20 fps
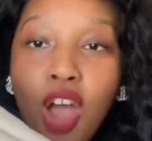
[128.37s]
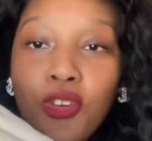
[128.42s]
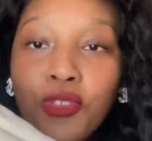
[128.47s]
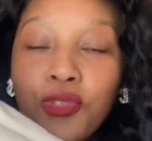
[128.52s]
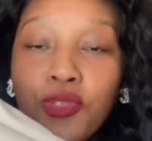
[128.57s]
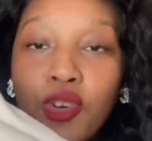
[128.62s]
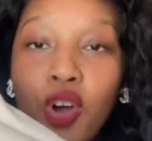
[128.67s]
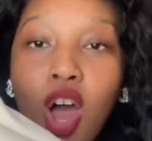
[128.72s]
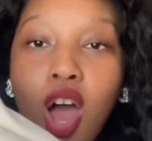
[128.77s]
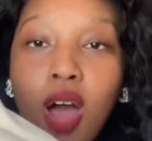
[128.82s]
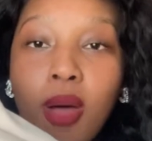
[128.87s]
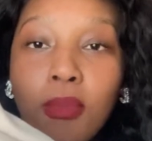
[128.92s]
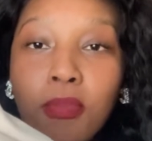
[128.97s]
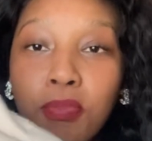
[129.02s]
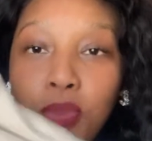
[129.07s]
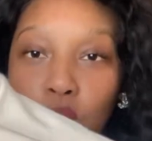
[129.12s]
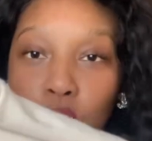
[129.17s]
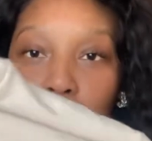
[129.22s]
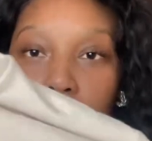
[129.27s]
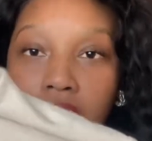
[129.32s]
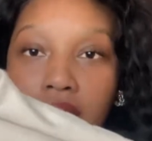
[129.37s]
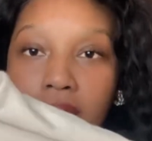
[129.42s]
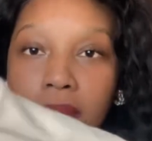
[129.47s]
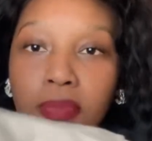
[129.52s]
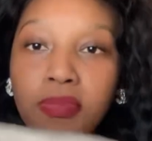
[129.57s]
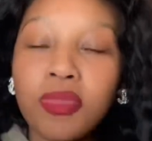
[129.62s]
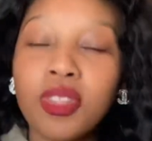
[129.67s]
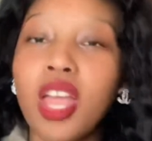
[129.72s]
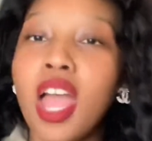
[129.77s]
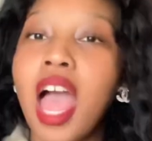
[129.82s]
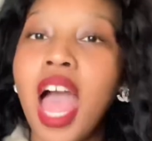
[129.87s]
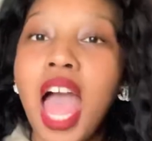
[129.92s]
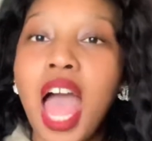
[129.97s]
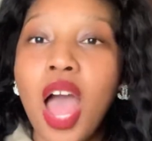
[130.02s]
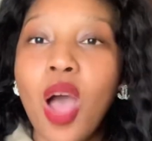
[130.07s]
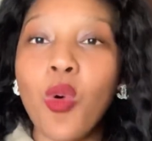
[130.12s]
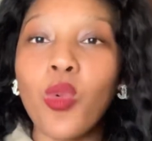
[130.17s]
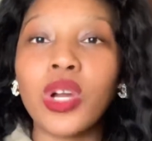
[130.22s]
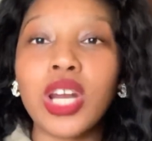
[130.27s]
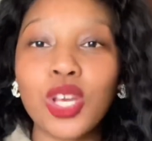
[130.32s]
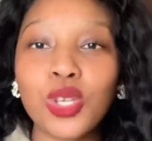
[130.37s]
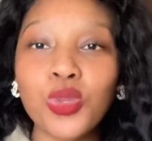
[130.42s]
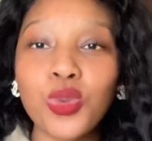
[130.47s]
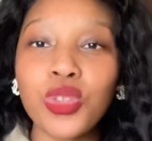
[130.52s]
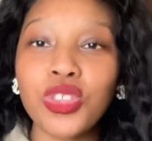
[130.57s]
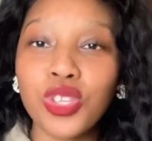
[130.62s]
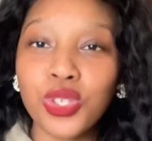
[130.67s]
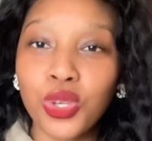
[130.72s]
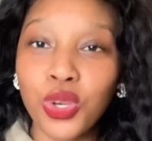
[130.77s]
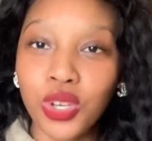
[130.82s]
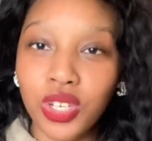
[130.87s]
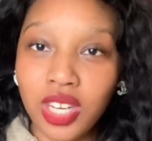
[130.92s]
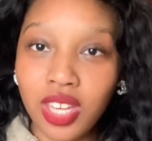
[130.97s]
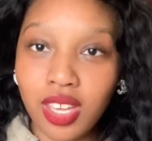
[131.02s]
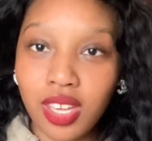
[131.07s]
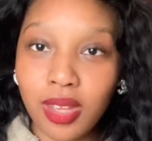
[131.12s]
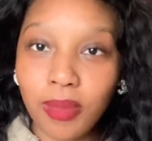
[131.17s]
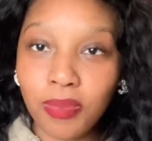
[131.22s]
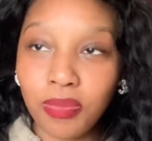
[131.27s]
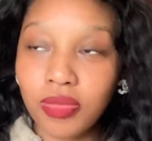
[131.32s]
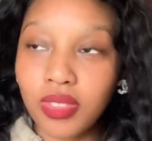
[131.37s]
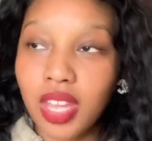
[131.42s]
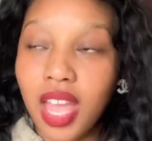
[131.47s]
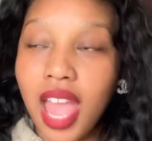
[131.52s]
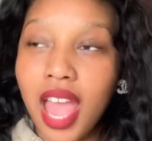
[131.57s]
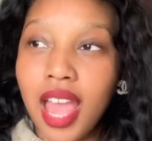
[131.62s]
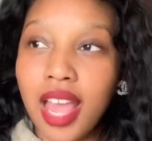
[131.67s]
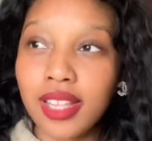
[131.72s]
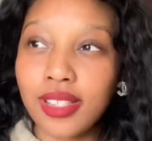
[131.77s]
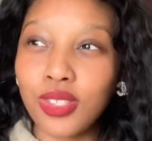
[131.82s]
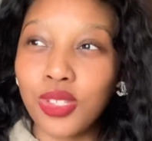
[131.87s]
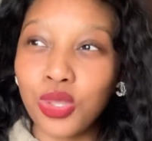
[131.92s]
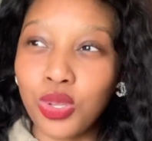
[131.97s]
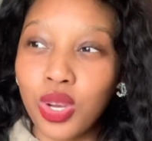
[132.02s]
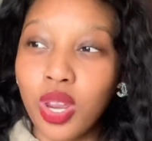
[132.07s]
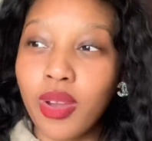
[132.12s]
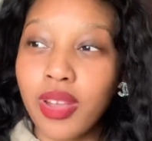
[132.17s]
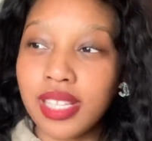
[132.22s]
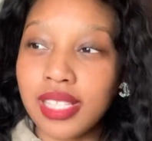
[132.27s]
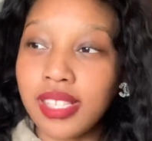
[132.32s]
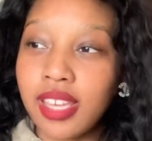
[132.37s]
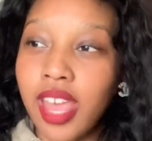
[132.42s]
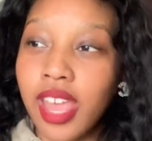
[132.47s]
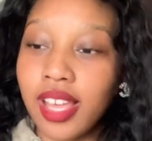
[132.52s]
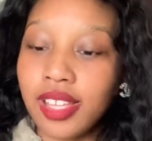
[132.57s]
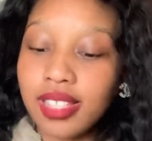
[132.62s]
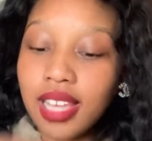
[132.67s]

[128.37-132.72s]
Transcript: from Puma. When I saw this hoodie at Studio 88,